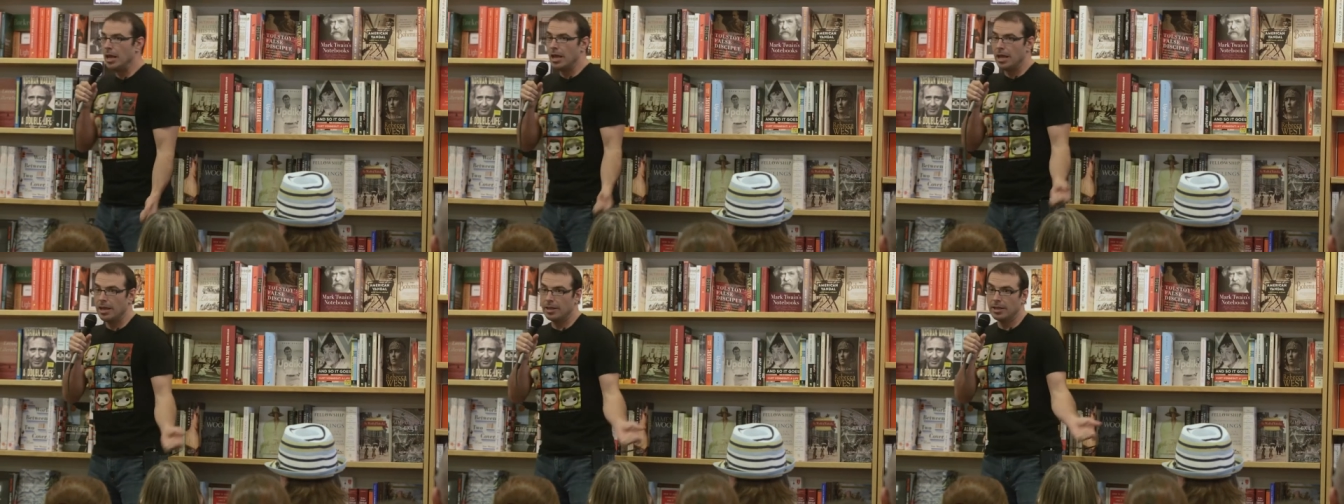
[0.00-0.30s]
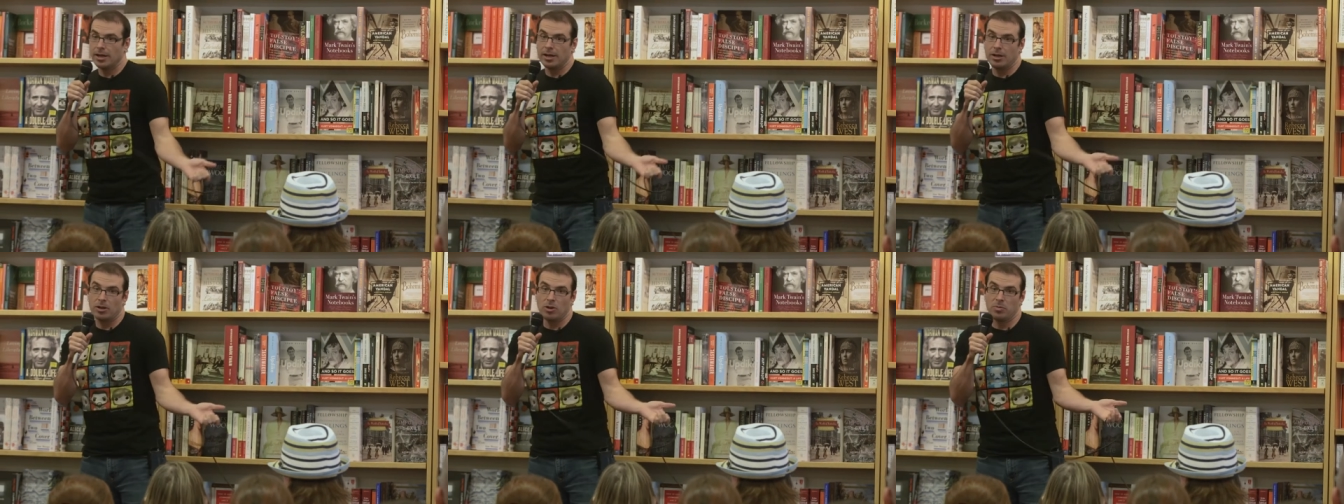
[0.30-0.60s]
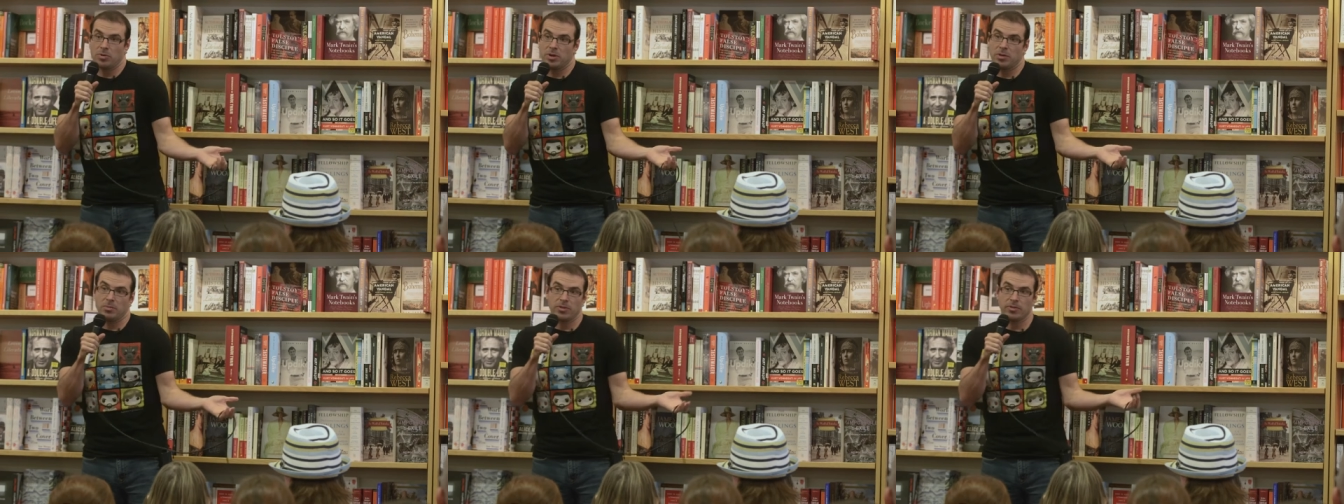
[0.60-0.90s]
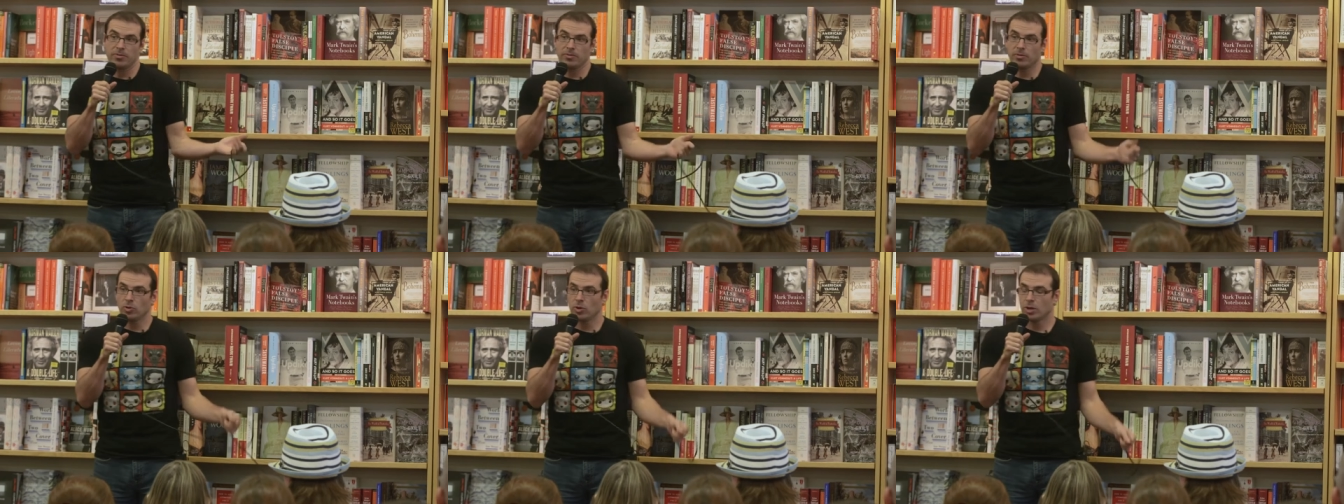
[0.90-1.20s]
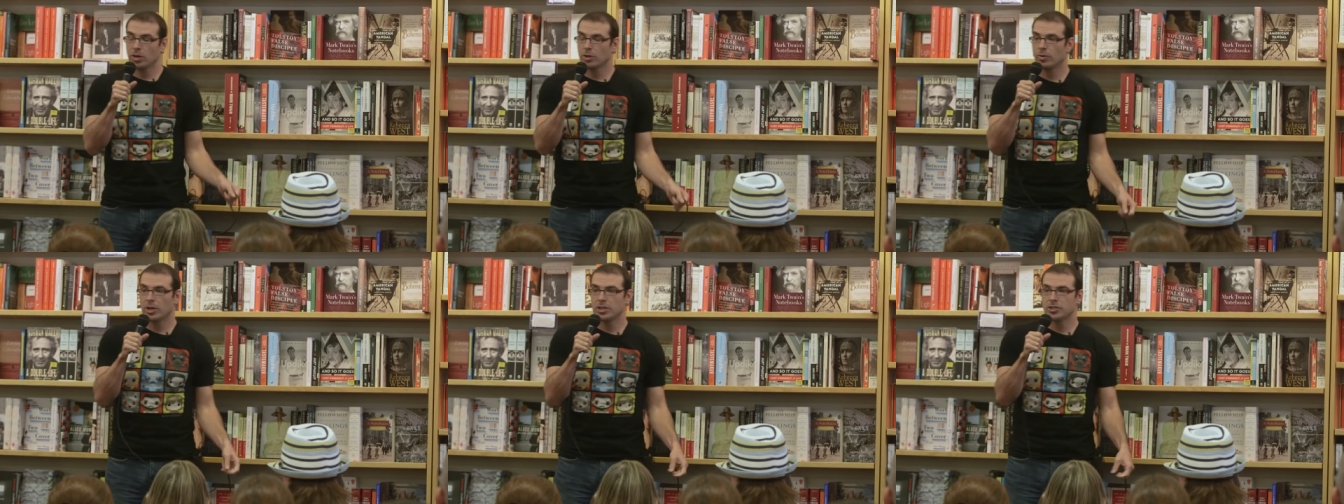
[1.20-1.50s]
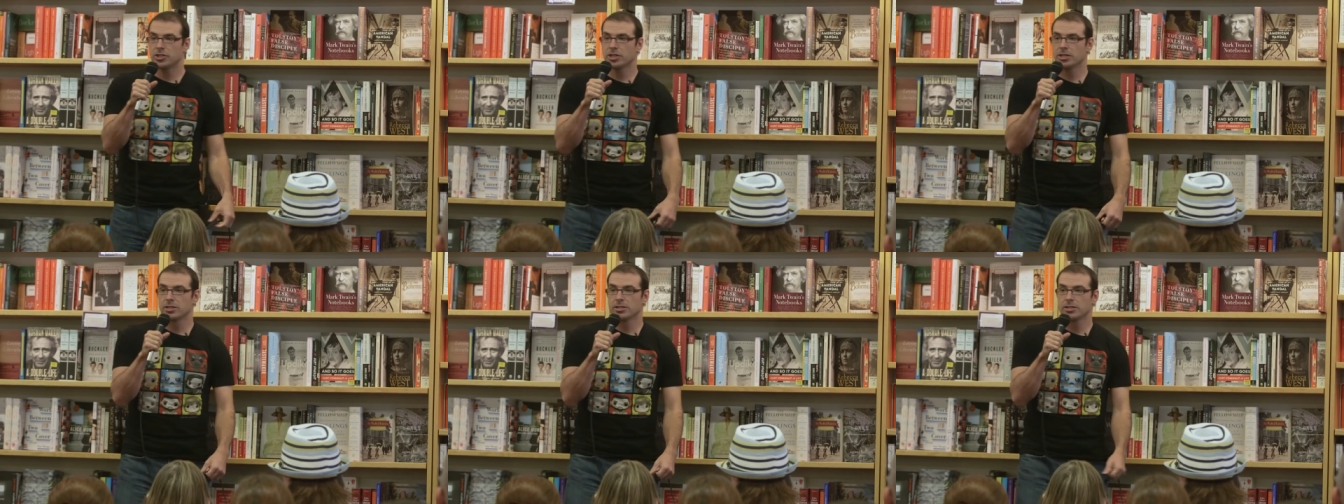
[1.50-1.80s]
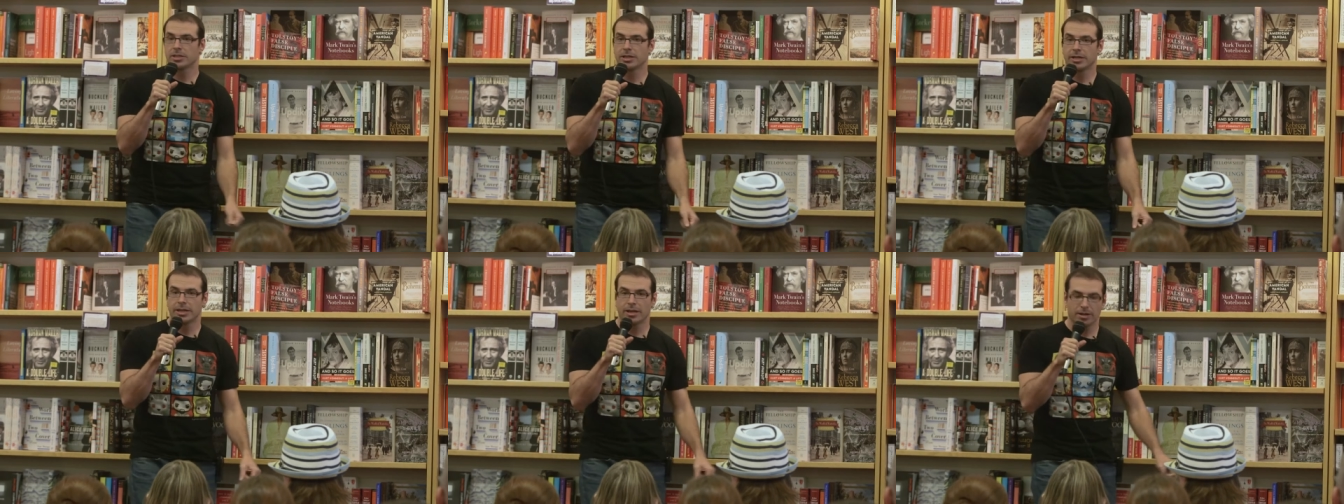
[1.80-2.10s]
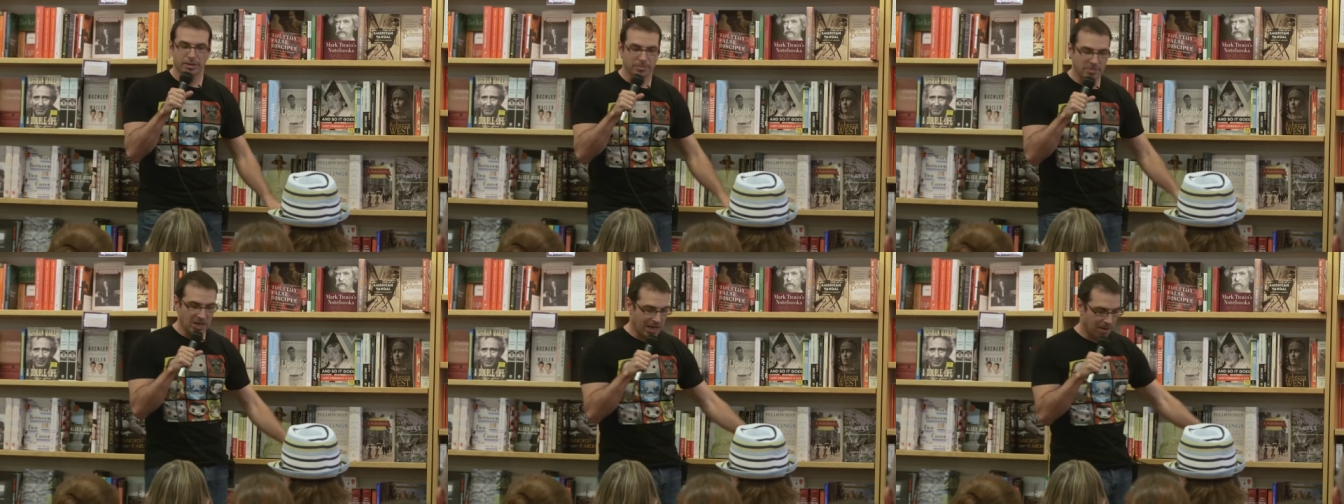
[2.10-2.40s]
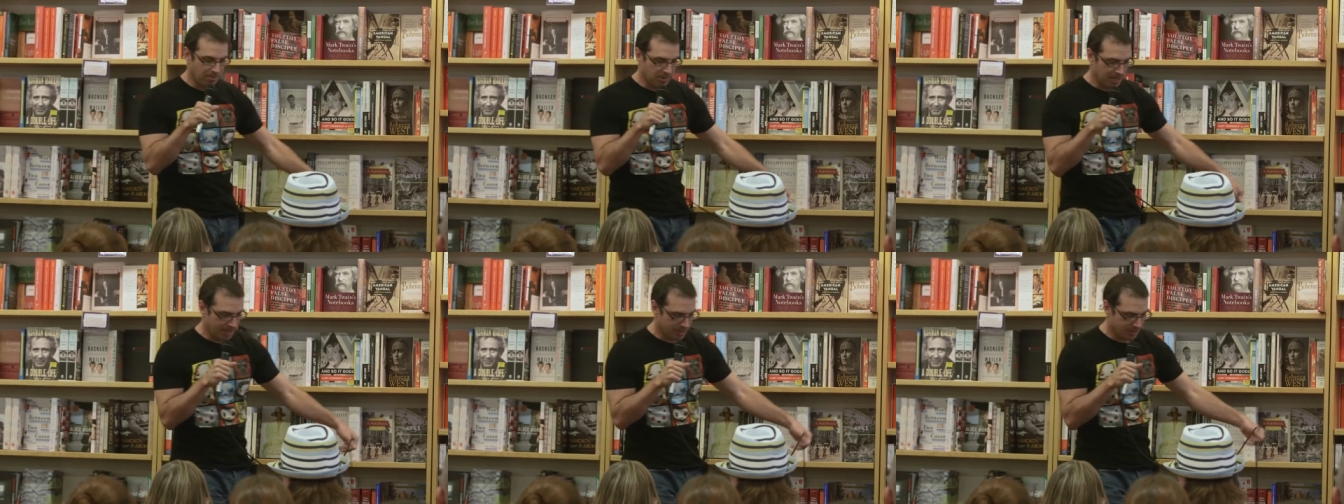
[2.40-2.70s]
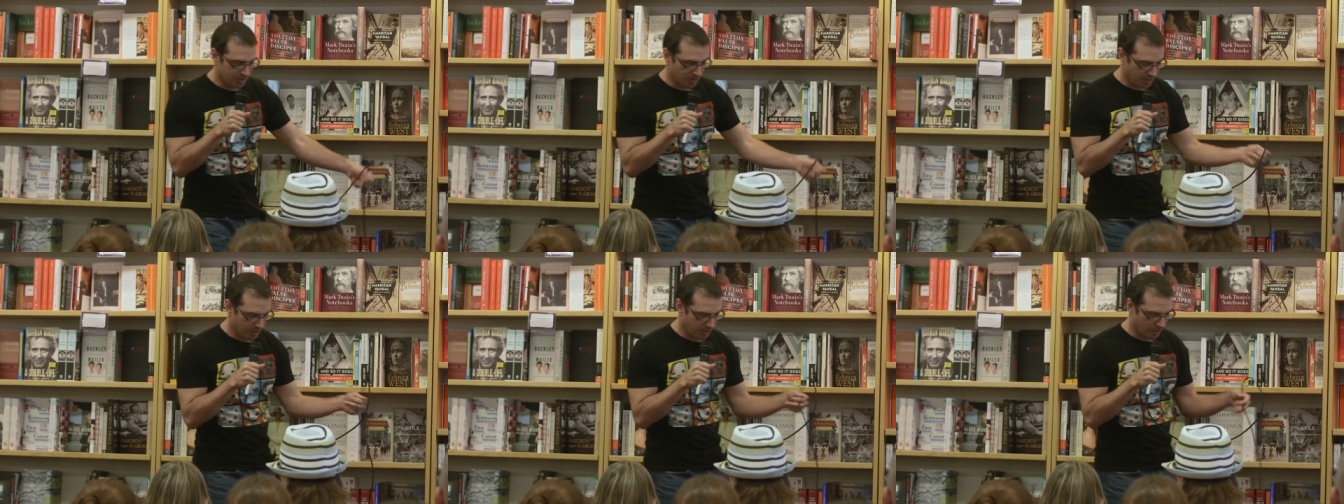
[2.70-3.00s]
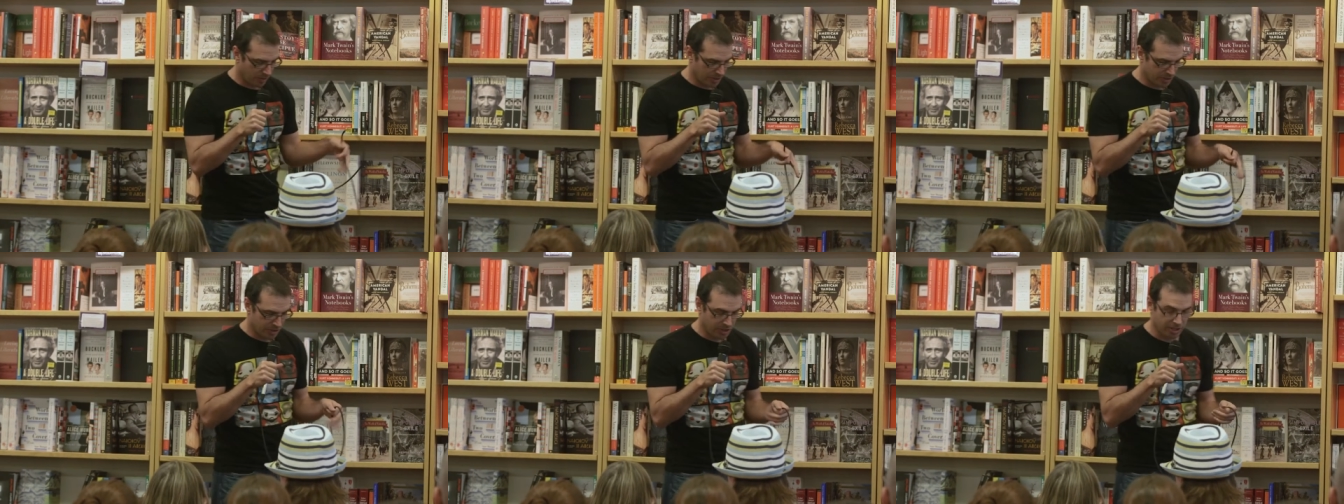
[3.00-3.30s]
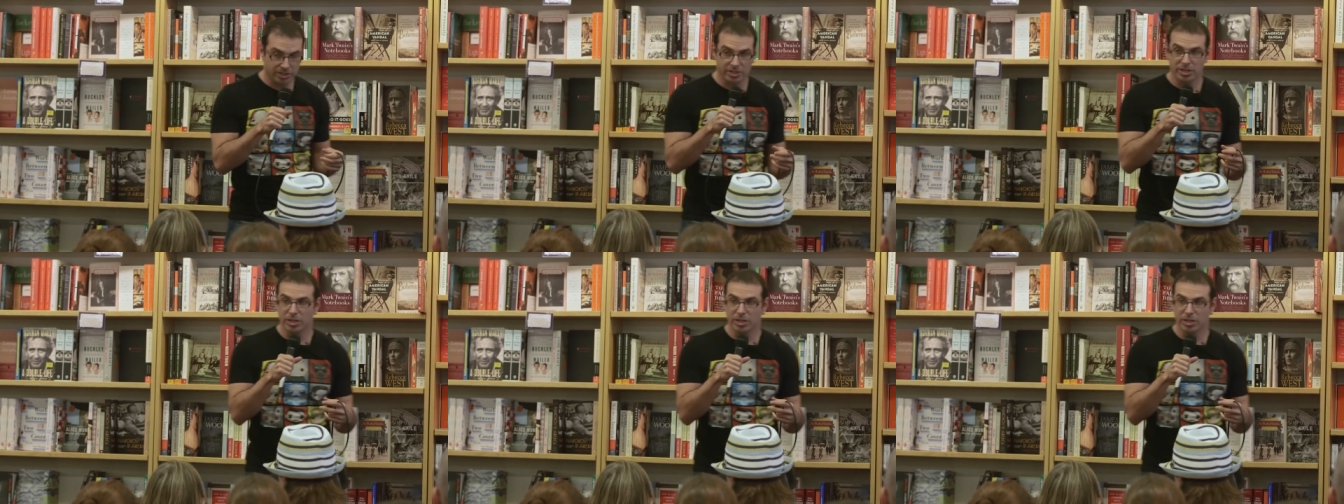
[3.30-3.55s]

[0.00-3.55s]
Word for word: And then I'd open up the floor to questions, and I'd be happy to answer any questions